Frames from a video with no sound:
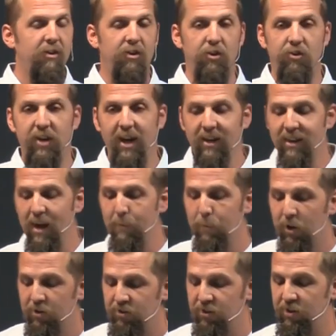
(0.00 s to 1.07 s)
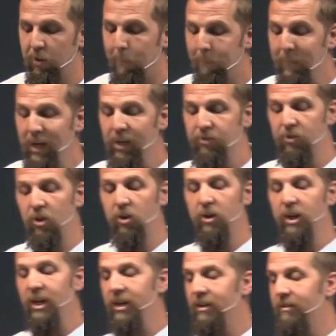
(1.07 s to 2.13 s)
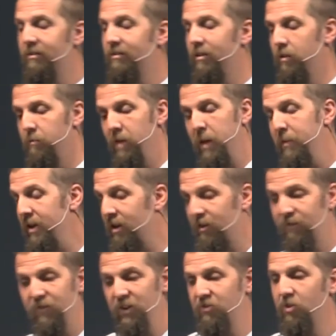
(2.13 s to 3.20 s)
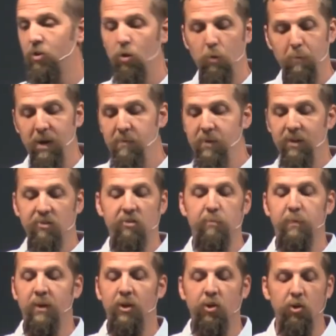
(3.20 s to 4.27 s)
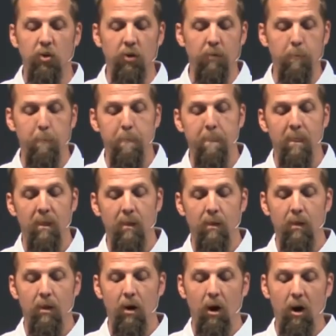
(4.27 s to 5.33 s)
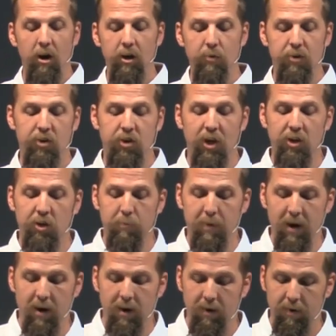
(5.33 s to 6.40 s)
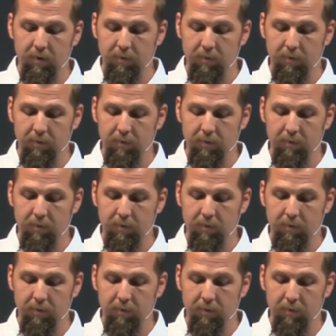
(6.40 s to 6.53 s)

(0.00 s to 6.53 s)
To take that person to meet their needs? Maybe it's physical, maybe it's spiritual. Are you a stretcher bear?